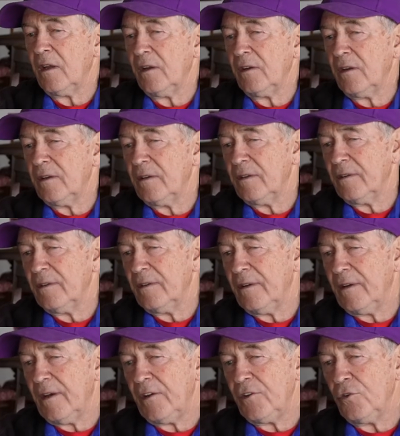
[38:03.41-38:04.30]
and
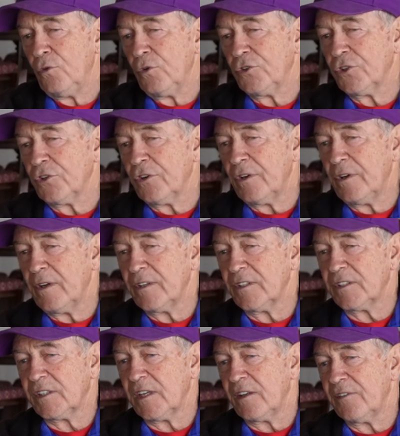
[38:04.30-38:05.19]
and you also got to
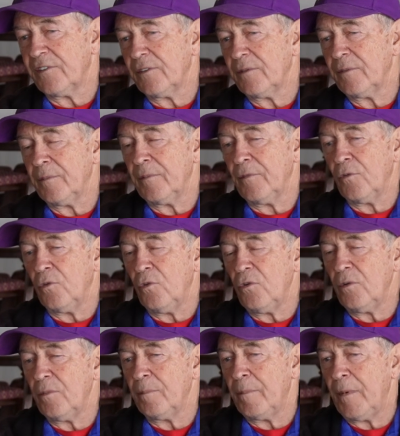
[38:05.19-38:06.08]
understand,
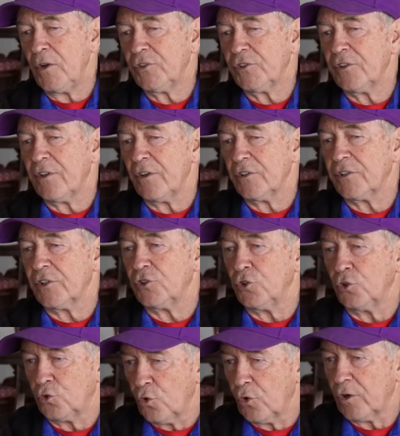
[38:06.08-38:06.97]
most of those that
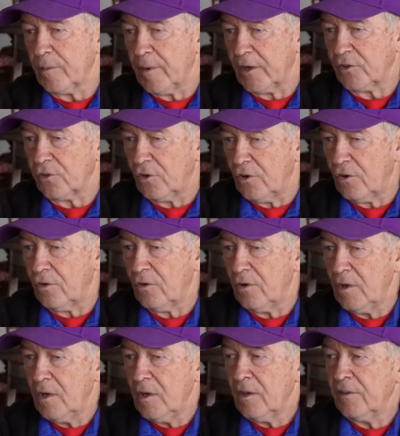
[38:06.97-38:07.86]
you're talking about
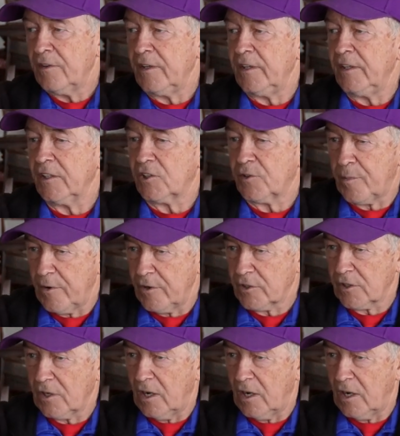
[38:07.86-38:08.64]
are the inexperienced